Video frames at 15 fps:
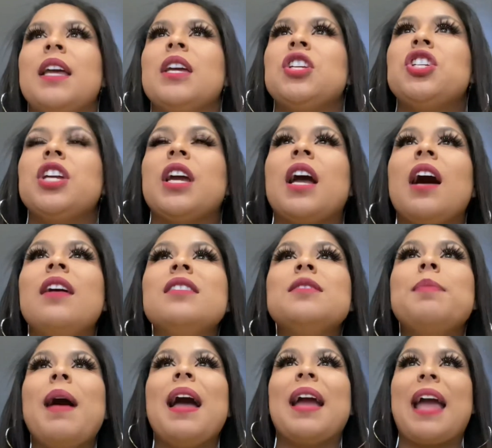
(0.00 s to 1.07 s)
She comes
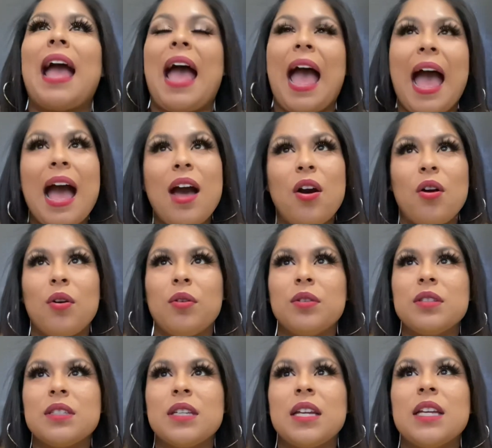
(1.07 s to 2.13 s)
back out.
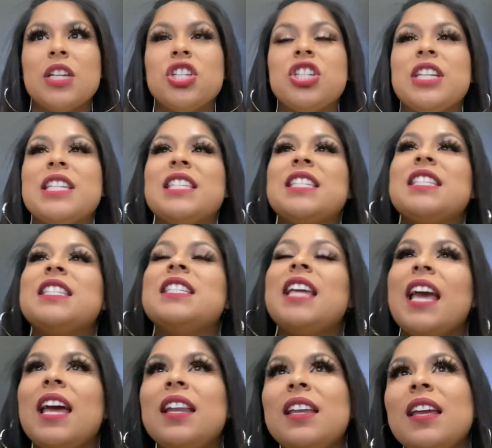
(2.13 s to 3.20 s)
She's
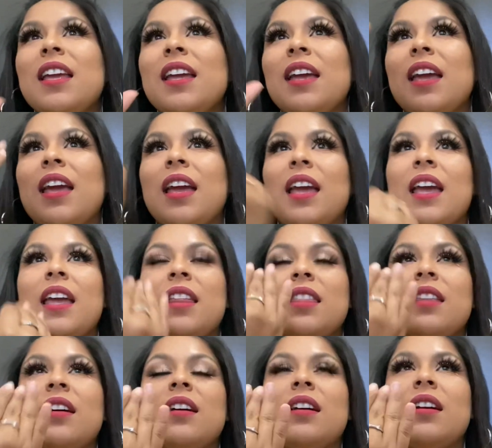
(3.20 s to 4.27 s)
standing in
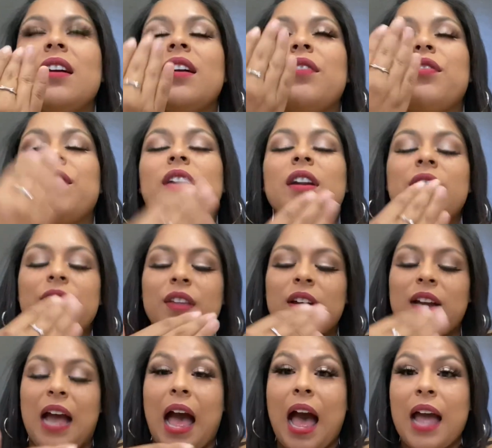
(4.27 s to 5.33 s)
front of the
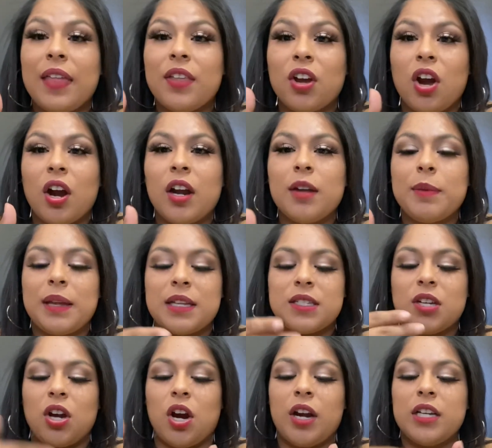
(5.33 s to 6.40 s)
guard, because the
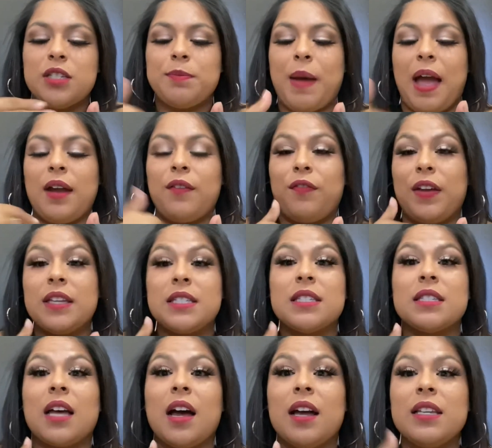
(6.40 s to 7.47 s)
guard's back faces
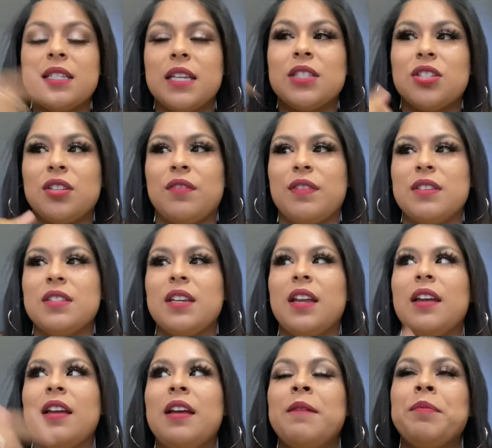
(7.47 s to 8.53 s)
us into the
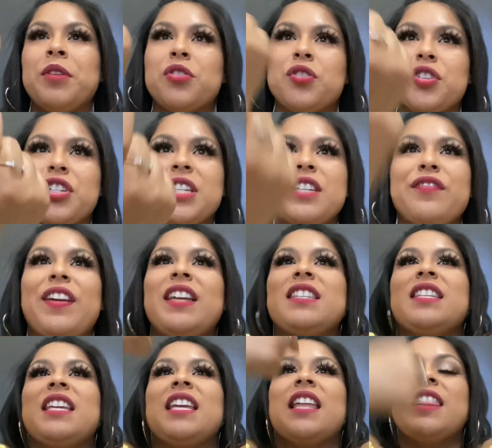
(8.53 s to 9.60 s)
visiting. So she's
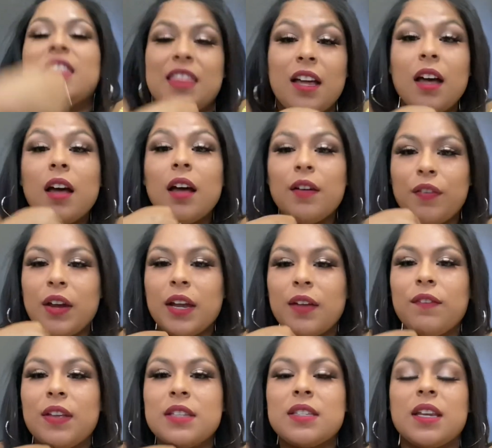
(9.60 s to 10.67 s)
facing the fucking
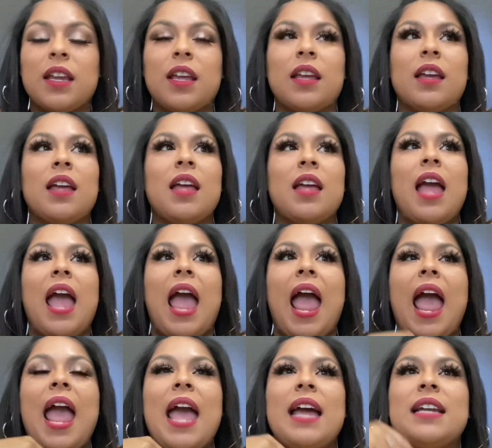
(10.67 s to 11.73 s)
visiting.
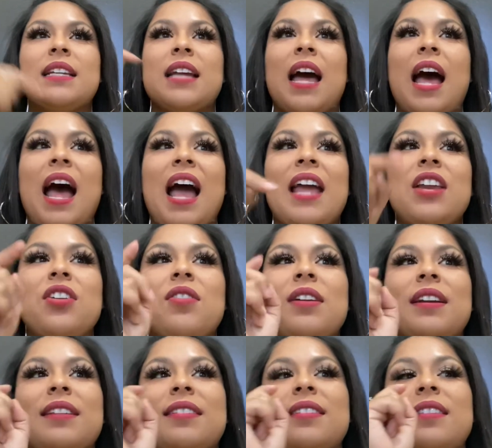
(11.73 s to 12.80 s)
And I
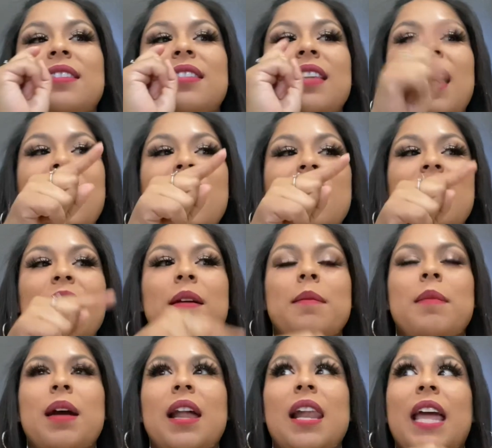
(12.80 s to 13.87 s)
noticed
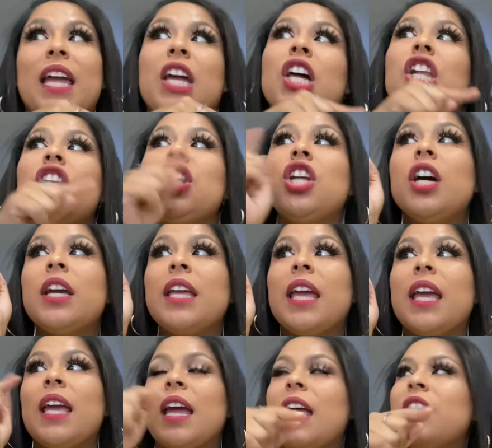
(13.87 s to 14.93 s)
them like
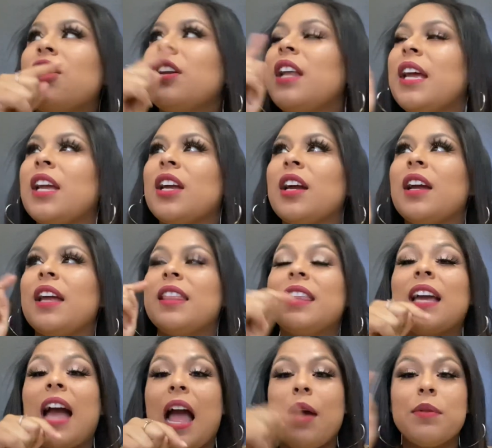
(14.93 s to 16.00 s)
looking, and they're like, the
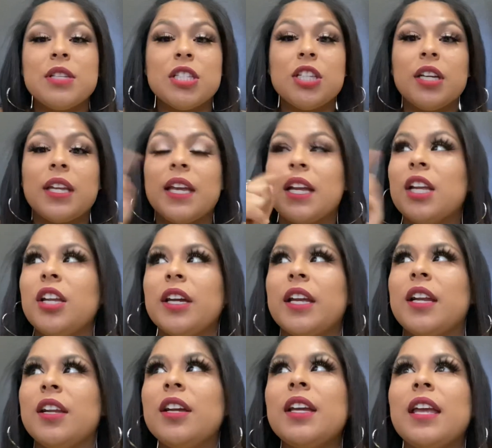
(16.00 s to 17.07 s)
guy was looking.
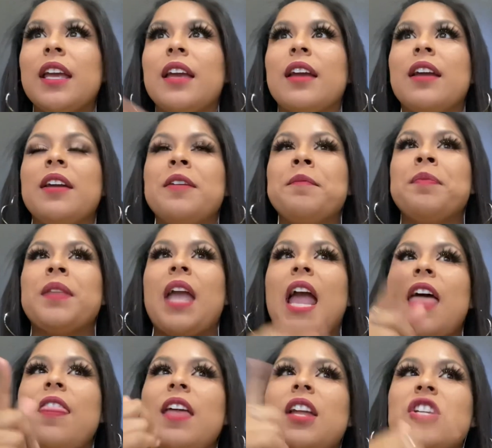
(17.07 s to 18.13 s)

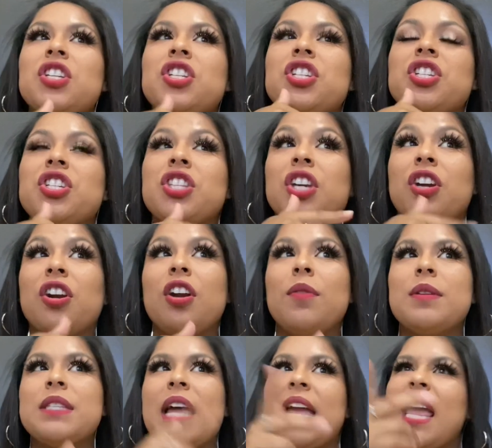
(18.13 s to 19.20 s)
And then the girl
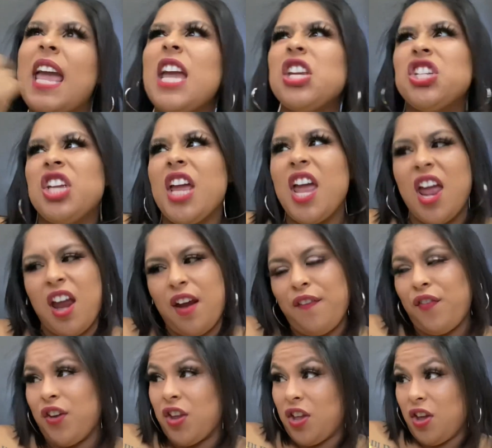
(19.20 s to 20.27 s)
was like, "Is she here
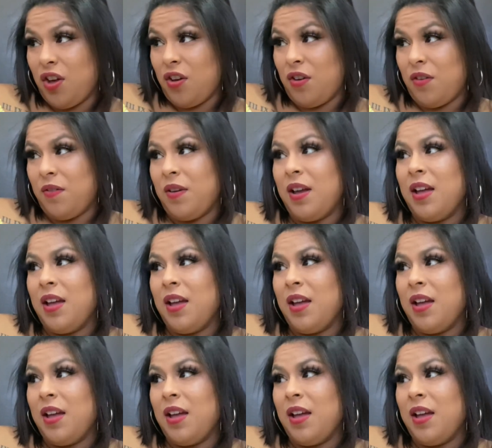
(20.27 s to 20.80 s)
for you?"